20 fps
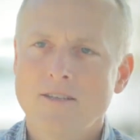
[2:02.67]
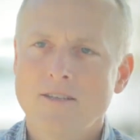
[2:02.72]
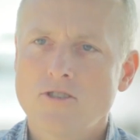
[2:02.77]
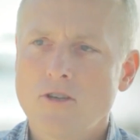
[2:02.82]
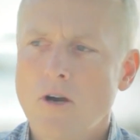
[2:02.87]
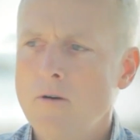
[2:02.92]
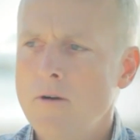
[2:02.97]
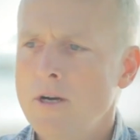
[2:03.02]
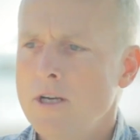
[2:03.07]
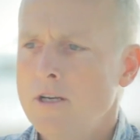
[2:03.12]

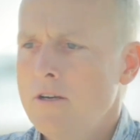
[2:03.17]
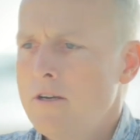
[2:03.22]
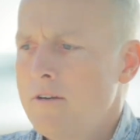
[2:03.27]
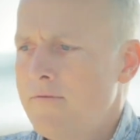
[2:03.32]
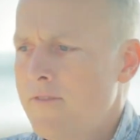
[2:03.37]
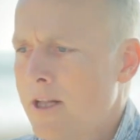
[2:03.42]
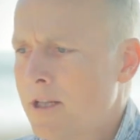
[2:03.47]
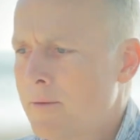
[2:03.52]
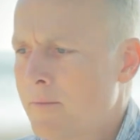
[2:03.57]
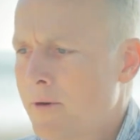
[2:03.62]
So your
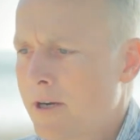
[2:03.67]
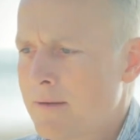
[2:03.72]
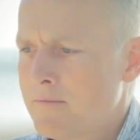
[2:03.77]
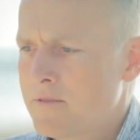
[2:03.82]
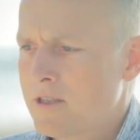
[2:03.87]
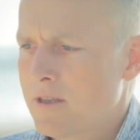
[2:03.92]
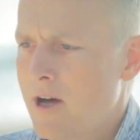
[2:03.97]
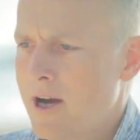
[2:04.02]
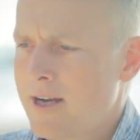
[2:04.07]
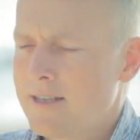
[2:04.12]
developer
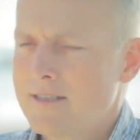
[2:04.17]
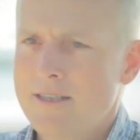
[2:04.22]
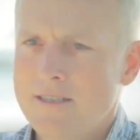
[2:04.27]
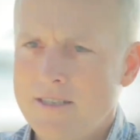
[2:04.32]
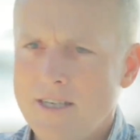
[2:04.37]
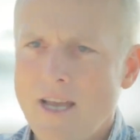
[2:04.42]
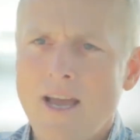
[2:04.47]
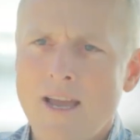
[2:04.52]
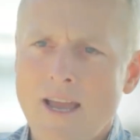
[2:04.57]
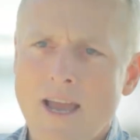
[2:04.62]
comes along and
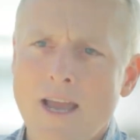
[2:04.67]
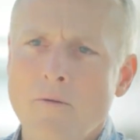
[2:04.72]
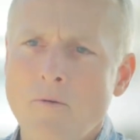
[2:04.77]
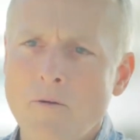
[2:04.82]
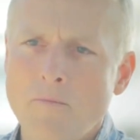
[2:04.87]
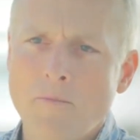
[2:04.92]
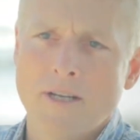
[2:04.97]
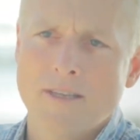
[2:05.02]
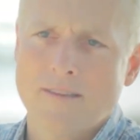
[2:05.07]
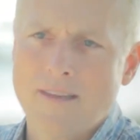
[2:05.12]
says, yeah,
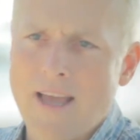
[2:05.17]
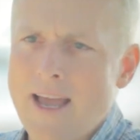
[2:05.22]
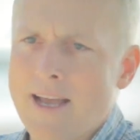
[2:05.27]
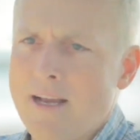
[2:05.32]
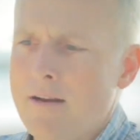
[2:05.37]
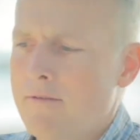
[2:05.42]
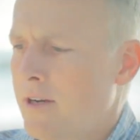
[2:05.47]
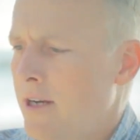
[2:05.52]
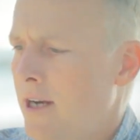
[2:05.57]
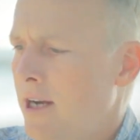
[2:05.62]
we put a
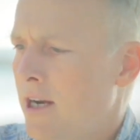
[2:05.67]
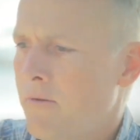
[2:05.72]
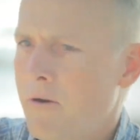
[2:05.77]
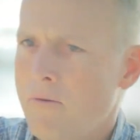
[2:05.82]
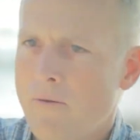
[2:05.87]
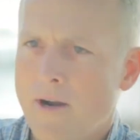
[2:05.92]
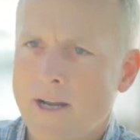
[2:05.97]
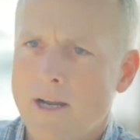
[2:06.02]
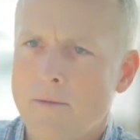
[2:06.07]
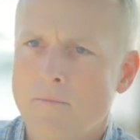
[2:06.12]
tank over here,
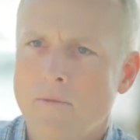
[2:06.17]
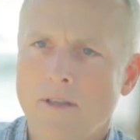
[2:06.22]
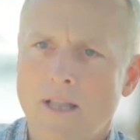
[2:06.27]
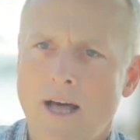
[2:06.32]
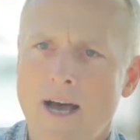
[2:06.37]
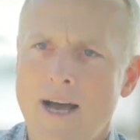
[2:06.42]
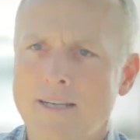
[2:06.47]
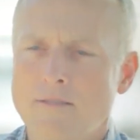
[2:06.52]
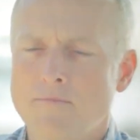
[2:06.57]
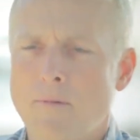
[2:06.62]
we run a couple
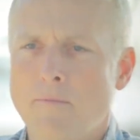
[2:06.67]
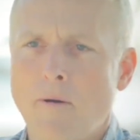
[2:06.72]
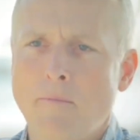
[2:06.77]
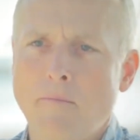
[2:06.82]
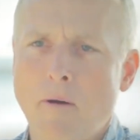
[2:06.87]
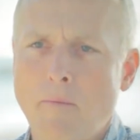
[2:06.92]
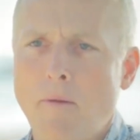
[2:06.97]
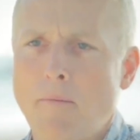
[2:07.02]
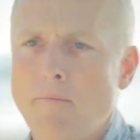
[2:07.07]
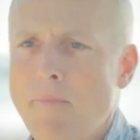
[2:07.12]
lines, bop,
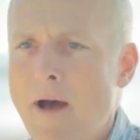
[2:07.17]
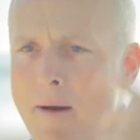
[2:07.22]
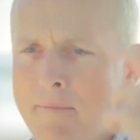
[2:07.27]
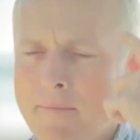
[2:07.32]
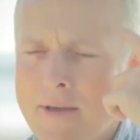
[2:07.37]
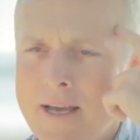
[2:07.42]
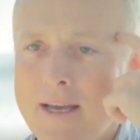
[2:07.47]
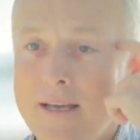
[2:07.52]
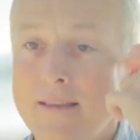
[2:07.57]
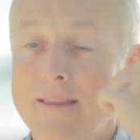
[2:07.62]
bop, bop, bop,
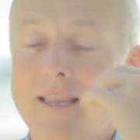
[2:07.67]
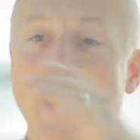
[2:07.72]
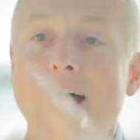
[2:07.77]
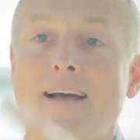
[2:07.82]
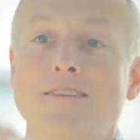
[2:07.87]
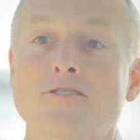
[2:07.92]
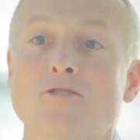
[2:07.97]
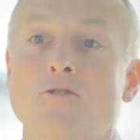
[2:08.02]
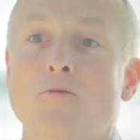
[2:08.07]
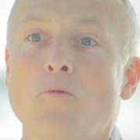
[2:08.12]
bop.
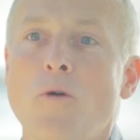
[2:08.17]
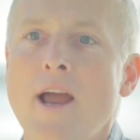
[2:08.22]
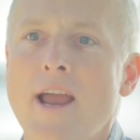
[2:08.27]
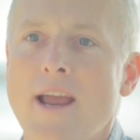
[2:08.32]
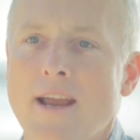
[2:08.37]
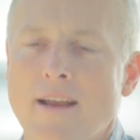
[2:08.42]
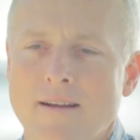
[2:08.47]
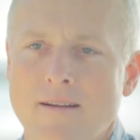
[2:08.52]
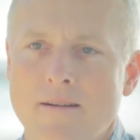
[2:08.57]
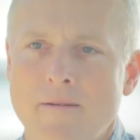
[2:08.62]
That's
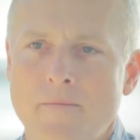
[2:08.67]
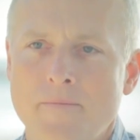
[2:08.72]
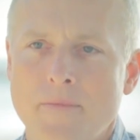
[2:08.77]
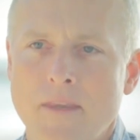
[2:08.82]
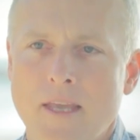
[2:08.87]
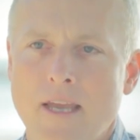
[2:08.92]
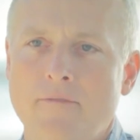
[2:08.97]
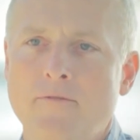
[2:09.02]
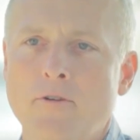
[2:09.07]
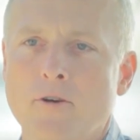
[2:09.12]
great
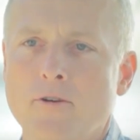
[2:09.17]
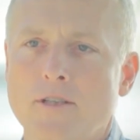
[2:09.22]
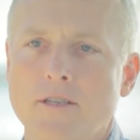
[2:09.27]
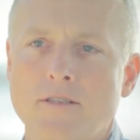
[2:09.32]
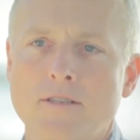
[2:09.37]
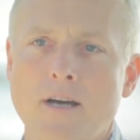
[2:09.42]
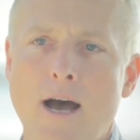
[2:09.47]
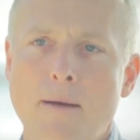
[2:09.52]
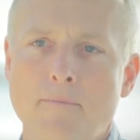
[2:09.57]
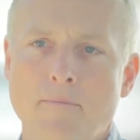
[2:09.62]
if you're at
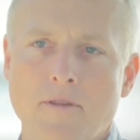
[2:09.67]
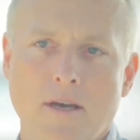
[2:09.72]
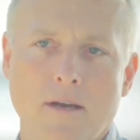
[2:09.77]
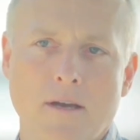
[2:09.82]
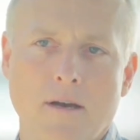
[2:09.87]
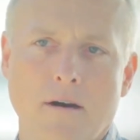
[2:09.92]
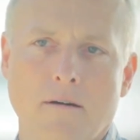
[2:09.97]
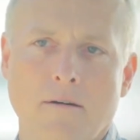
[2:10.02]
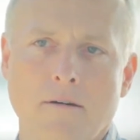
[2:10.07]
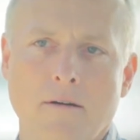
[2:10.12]
the top of the
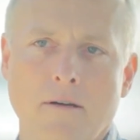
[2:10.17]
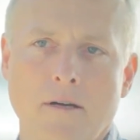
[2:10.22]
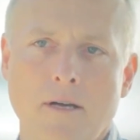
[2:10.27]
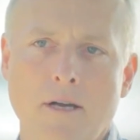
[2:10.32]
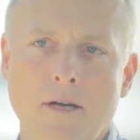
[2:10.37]
hill.